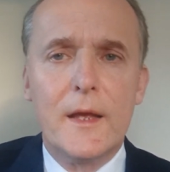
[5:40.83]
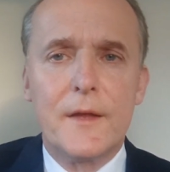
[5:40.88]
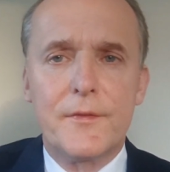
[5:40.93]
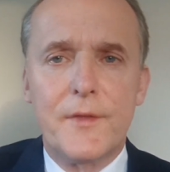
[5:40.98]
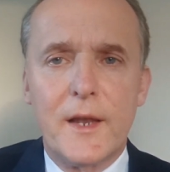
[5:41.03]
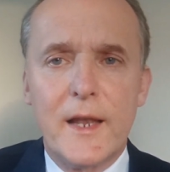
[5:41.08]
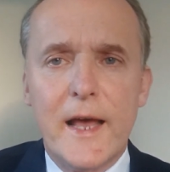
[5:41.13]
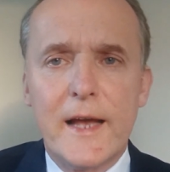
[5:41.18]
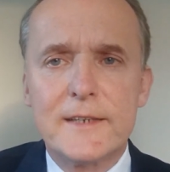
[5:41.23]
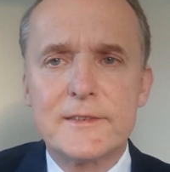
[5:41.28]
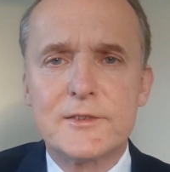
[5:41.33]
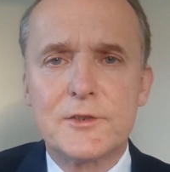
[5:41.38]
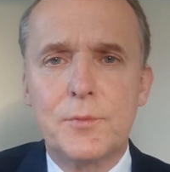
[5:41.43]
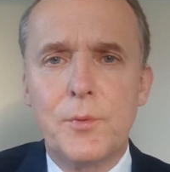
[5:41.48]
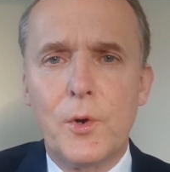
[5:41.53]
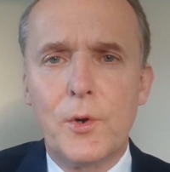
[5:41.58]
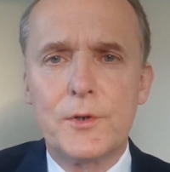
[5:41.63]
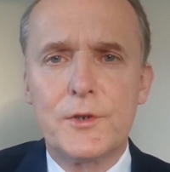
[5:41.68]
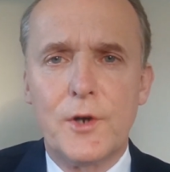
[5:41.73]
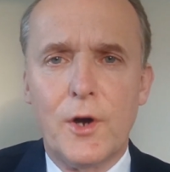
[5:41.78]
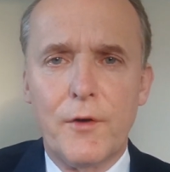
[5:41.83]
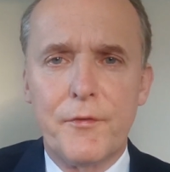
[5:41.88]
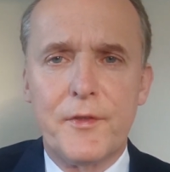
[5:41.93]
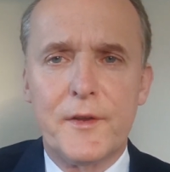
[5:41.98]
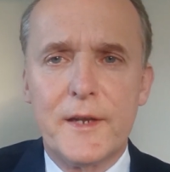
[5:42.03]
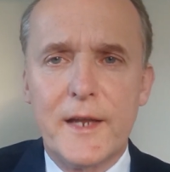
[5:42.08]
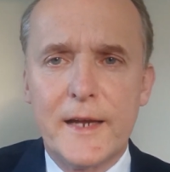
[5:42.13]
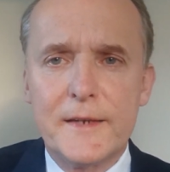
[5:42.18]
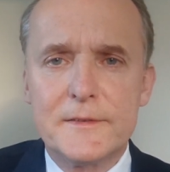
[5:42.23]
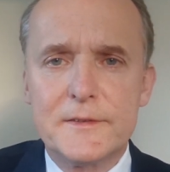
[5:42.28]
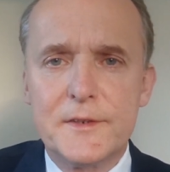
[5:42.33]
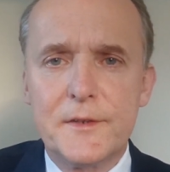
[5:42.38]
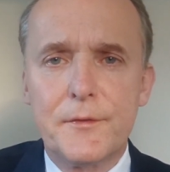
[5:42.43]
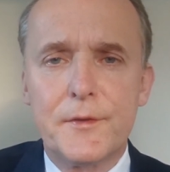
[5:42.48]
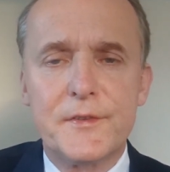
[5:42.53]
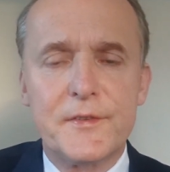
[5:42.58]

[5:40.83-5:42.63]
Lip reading: The last quarter of the 19th